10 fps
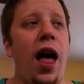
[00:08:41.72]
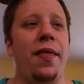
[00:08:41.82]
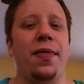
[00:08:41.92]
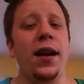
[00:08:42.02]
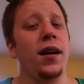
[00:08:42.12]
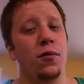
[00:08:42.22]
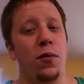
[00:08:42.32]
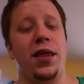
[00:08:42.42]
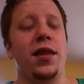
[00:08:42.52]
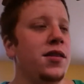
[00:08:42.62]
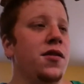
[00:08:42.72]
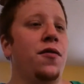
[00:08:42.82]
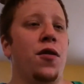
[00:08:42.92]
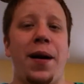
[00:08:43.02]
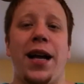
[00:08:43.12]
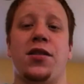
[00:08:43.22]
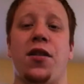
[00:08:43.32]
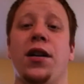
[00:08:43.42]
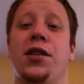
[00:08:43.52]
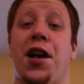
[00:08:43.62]
I think with this new format
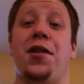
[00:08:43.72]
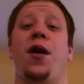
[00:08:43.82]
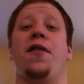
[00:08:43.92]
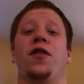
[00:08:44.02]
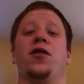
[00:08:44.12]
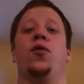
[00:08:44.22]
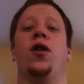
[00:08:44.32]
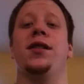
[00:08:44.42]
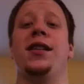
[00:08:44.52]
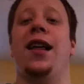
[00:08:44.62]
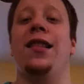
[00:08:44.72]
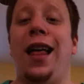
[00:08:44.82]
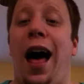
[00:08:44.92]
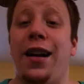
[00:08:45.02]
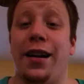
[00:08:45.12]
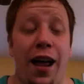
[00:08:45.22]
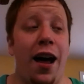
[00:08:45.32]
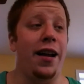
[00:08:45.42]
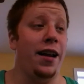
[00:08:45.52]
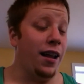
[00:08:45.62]
starting January 1st, we're going to see a lot
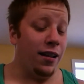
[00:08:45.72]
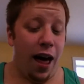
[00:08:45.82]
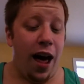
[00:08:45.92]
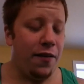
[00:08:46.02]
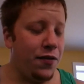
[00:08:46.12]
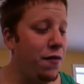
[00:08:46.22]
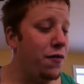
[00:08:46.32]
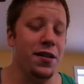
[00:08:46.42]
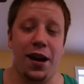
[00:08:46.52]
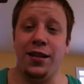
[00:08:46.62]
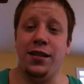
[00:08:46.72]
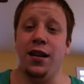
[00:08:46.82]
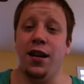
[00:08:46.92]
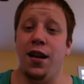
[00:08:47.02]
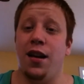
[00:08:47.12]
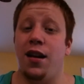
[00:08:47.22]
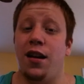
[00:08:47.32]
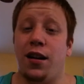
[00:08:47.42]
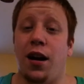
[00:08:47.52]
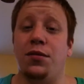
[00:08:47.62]
of different decks
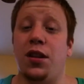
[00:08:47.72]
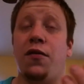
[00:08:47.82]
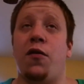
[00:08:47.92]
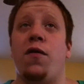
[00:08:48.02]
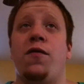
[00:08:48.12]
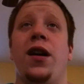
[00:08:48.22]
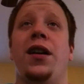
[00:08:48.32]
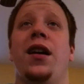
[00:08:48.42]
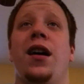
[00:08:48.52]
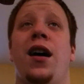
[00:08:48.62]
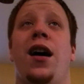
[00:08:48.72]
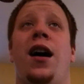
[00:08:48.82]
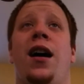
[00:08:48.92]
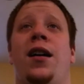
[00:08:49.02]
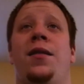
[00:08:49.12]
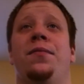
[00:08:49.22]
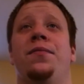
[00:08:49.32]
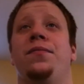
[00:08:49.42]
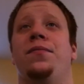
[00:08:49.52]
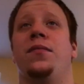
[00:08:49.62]
come to the forefront
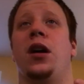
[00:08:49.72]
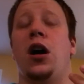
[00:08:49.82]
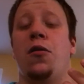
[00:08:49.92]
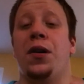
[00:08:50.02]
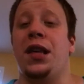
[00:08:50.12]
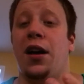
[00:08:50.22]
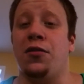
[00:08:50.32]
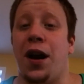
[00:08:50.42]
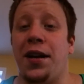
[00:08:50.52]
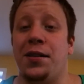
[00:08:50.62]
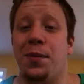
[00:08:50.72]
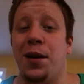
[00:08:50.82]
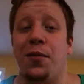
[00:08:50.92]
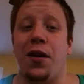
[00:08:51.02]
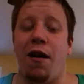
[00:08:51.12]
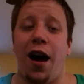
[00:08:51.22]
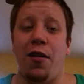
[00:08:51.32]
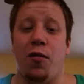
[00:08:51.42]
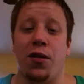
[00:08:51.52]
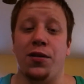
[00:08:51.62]
without dragons being on their
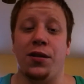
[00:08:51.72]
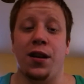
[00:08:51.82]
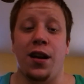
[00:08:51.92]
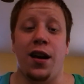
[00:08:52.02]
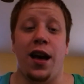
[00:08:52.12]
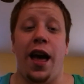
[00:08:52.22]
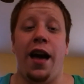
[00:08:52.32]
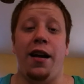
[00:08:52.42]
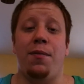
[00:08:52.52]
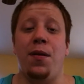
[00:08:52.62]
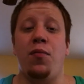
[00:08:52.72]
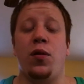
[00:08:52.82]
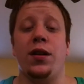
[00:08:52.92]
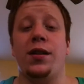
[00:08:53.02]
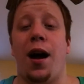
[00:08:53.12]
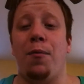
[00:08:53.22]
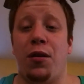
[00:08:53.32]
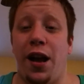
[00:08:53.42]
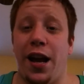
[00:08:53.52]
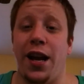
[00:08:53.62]
high horse, and people can stop
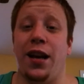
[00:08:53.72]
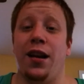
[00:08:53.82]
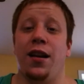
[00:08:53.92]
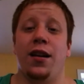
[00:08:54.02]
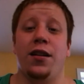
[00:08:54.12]
playing